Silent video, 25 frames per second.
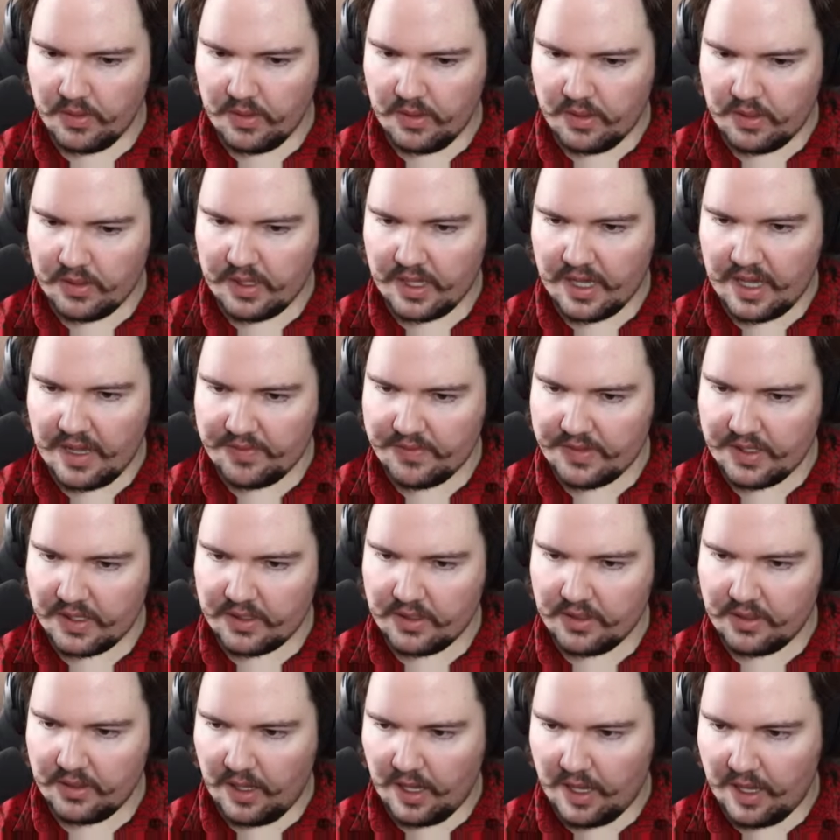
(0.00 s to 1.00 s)
They have
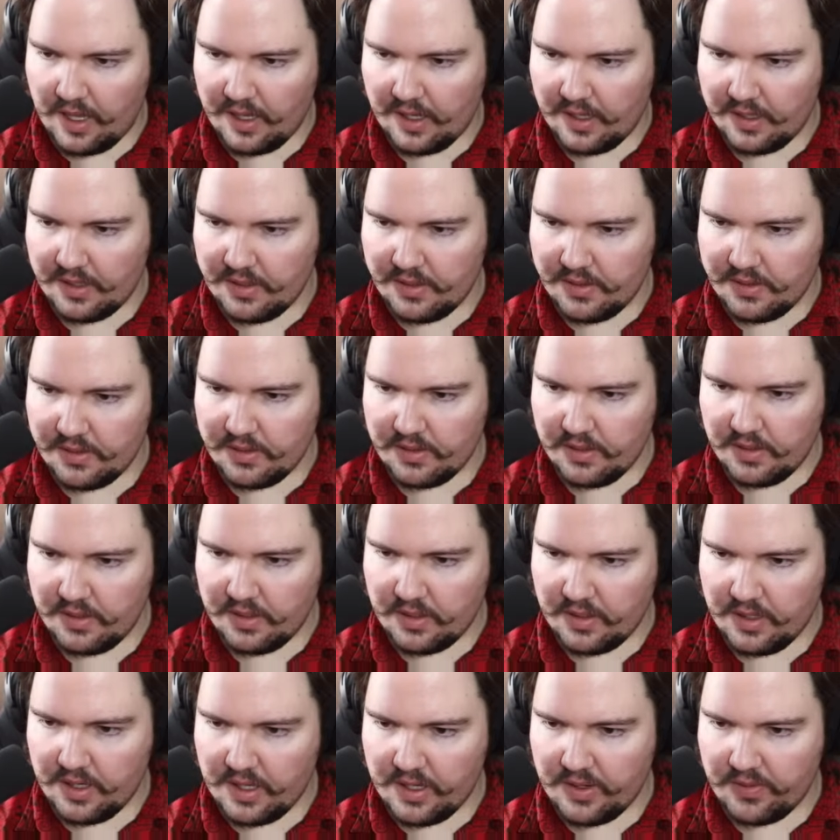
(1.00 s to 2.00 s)
declined in the
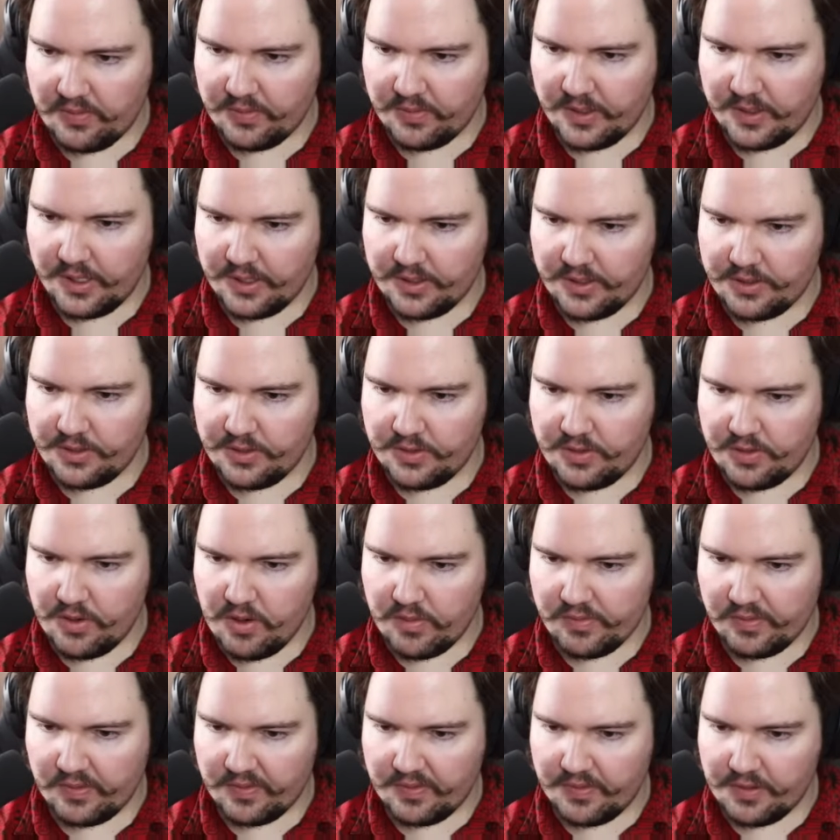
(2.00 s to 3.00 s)
native range due to
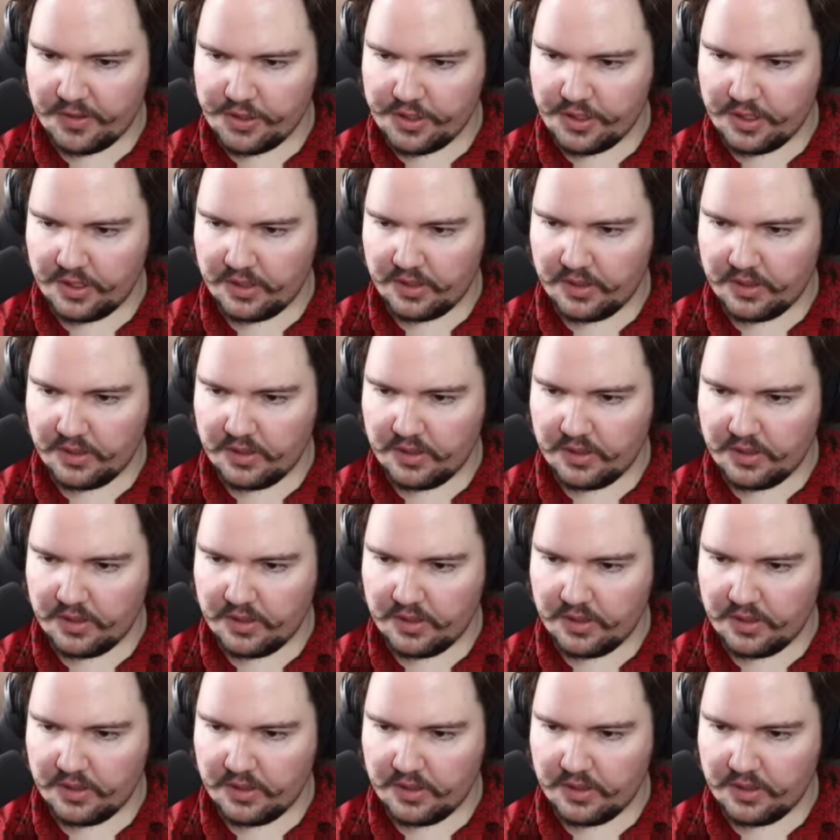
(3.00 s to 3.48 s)
overfishing.